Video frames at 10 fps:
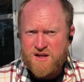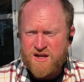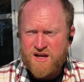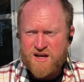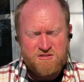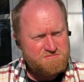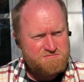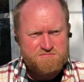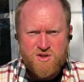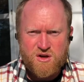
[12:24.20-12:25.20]
And,
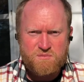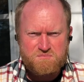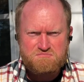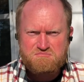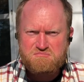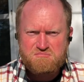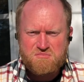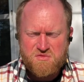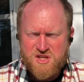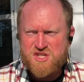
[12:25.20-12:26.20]
you know,
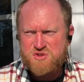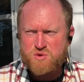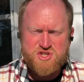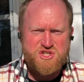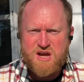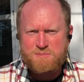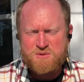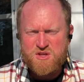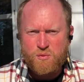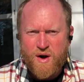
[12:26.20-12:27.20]
these were just happened
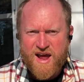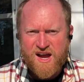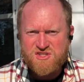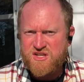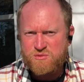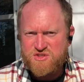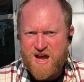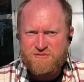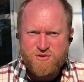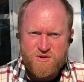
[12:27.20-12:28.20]
to be the rags that it was
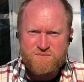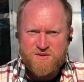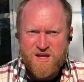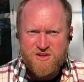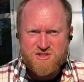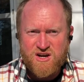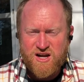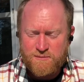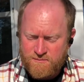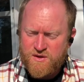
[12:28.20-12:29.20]
after at the
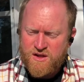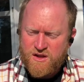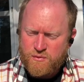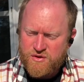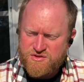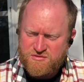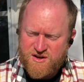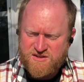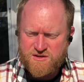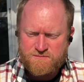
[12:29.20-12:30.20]
time when it was
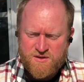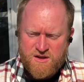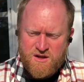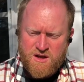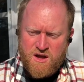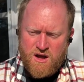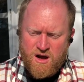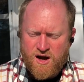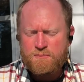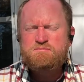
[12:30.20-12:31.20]
affected.
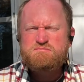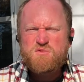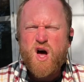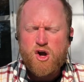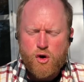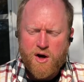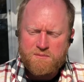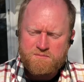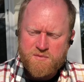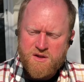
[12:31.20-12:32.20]
I'll go
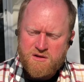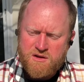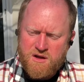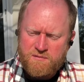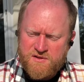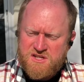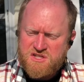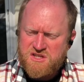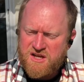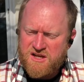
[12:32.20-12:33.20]
on. These
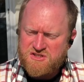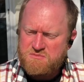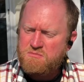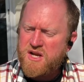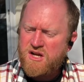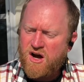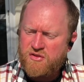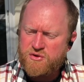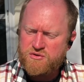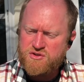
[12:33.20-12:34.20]
things and many
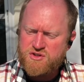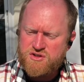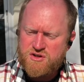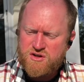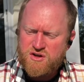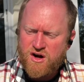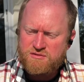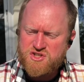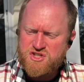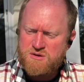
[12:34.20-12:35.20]
others of
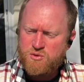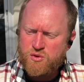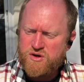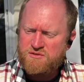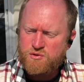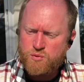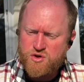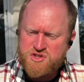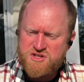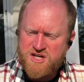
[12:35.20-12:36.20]
a similar or even
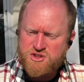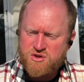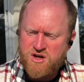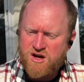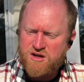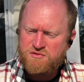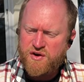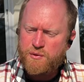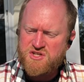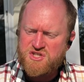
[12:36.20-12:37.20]
worse nature caused
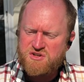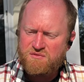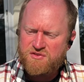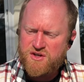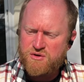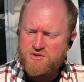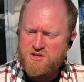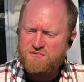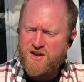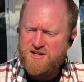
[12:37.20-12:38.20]
various fears
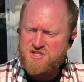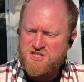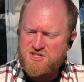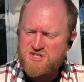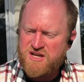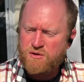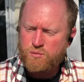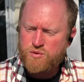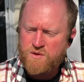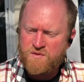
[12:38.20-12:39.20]
and fantasies to take
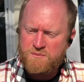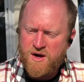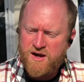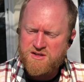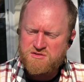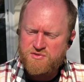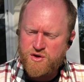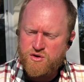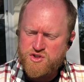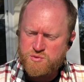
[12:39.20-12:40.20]
root in the minds of
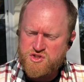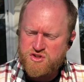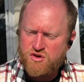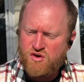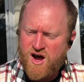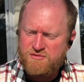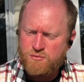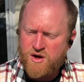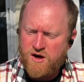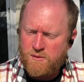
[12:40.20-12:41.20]
those who were still alive
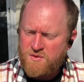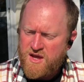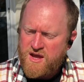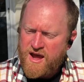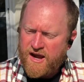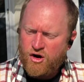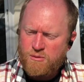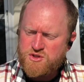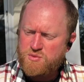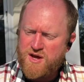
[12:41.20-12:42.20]
and well. And
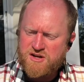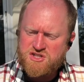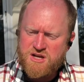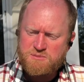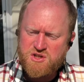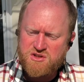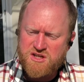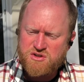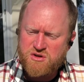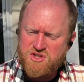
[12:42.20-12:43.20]
almost without exception,
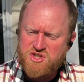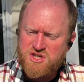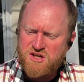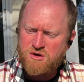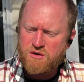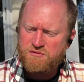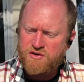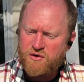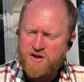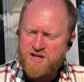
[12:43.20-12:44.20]
they took a single and
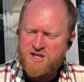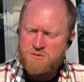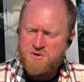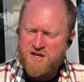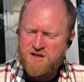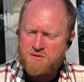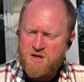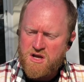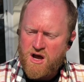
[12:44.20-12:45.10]
very inhuman